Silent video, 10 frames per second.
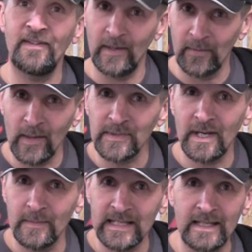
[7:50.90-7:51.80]
anyone else
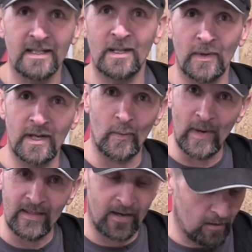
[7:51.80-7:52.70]
comes in, they want to know
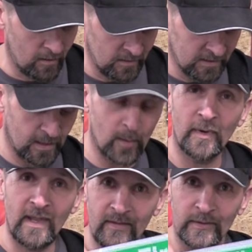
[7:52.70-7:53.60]
where they are, then I'll
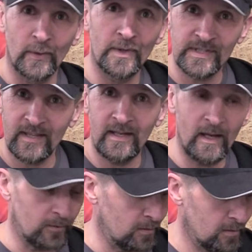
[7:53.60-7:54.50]
put that on the door so they
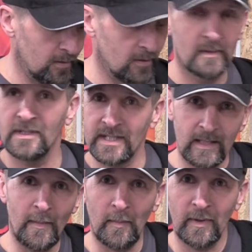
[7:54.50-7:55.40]
know. Let's get
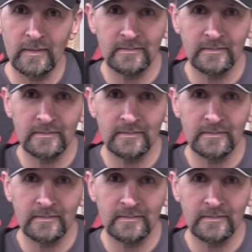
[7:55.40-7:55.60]
them up.